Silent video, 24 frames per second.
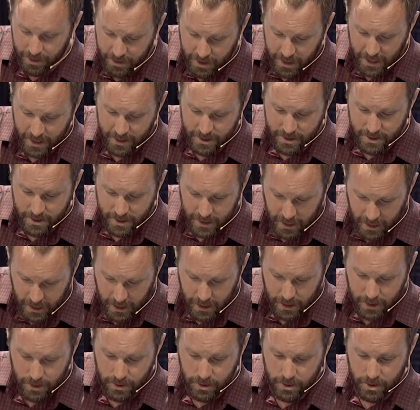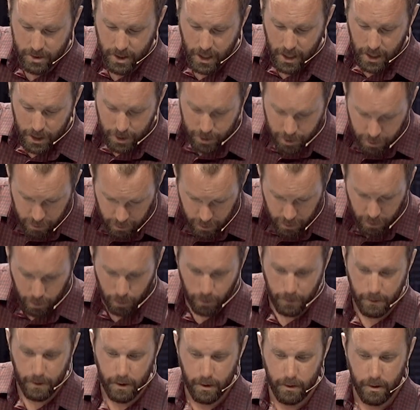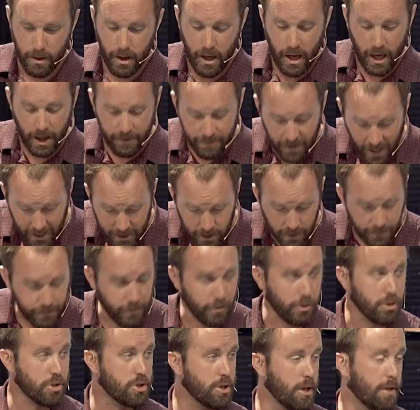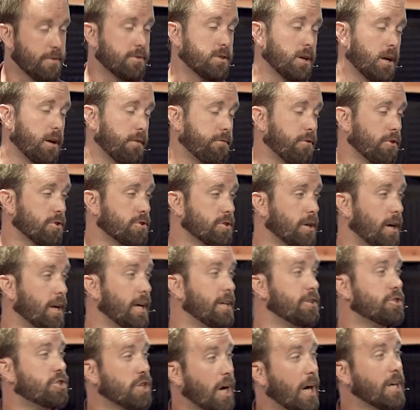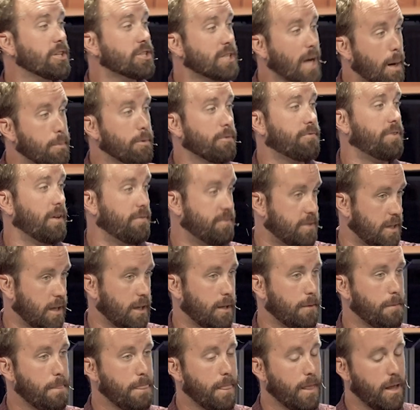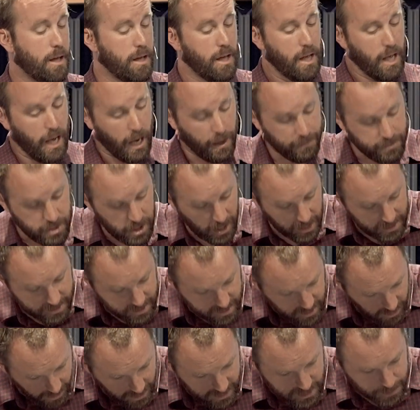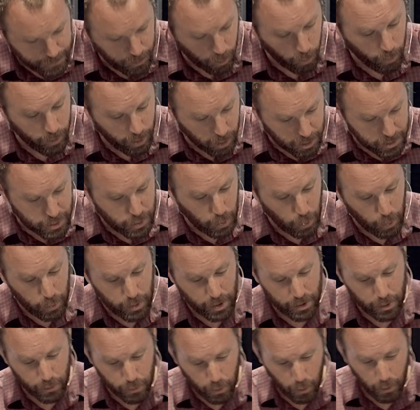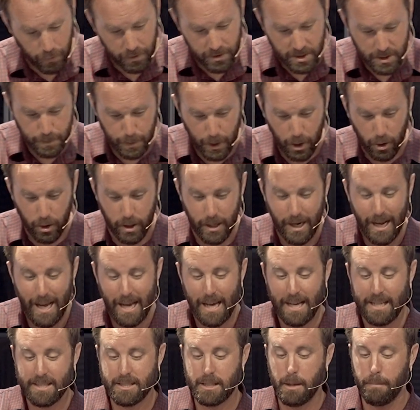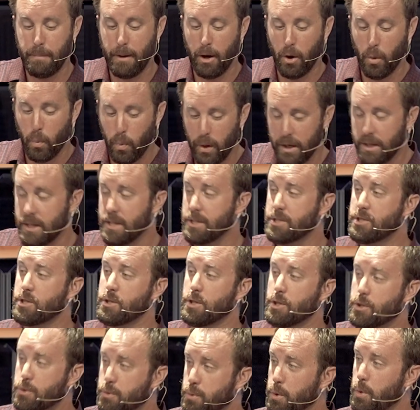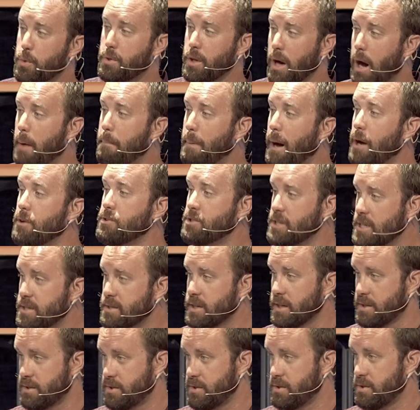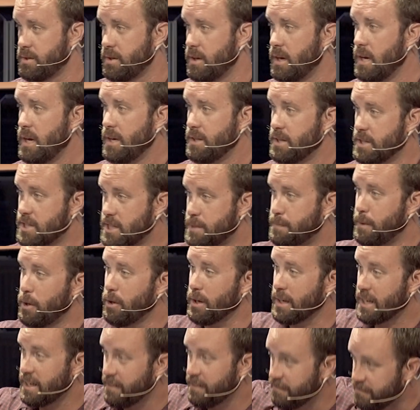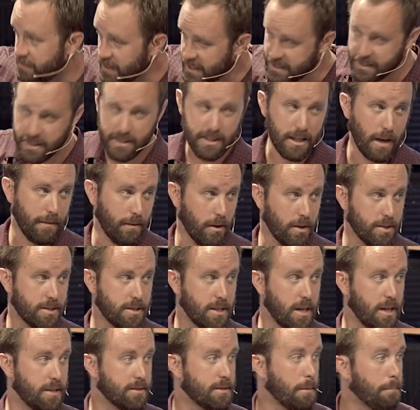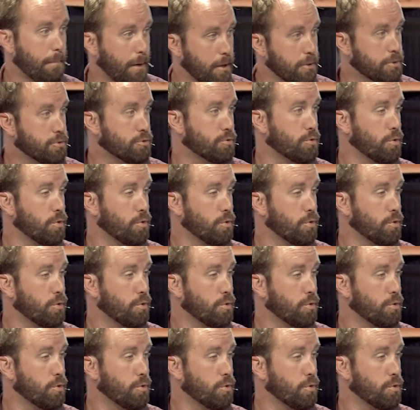that this is true. In fact, in first, it's not in First John, in John chapter fifteen of John's gospel, we are told that the role of the Spirit is to bear witness to the truth about Jesus. The Spirit convicts us of our sins and bears